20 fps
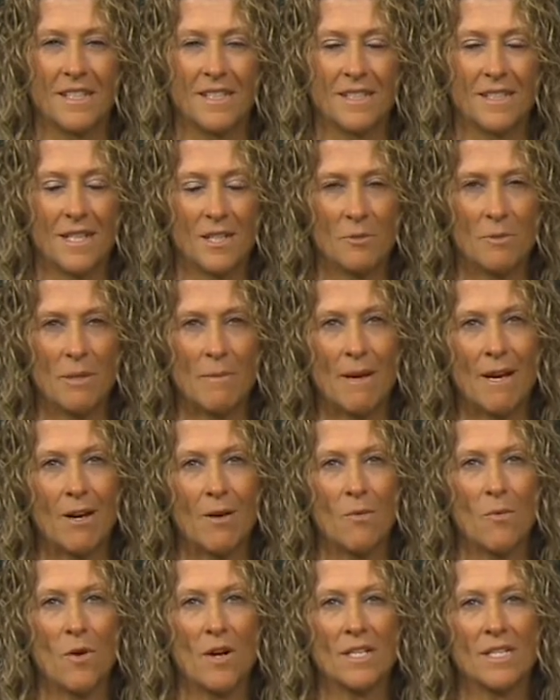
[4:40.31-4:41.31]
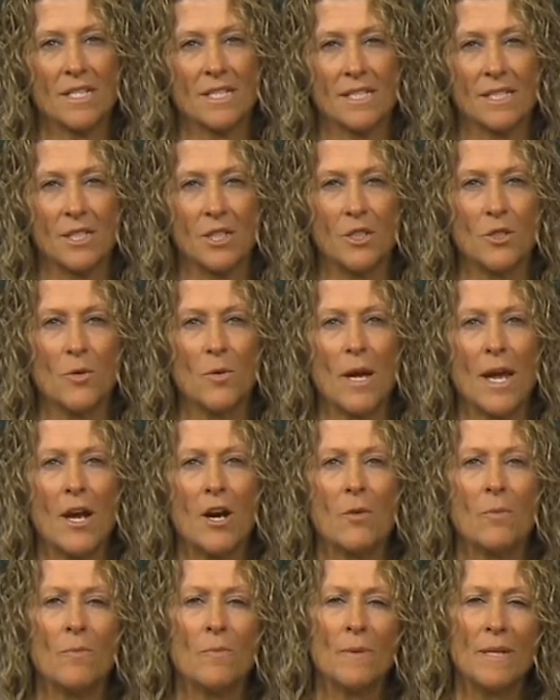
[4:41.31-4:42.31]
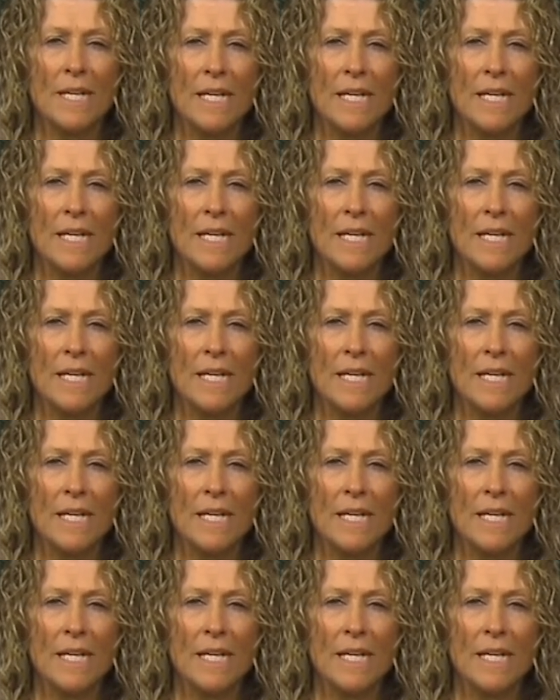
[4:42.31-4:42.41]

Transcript: Dr. Bebout wants to help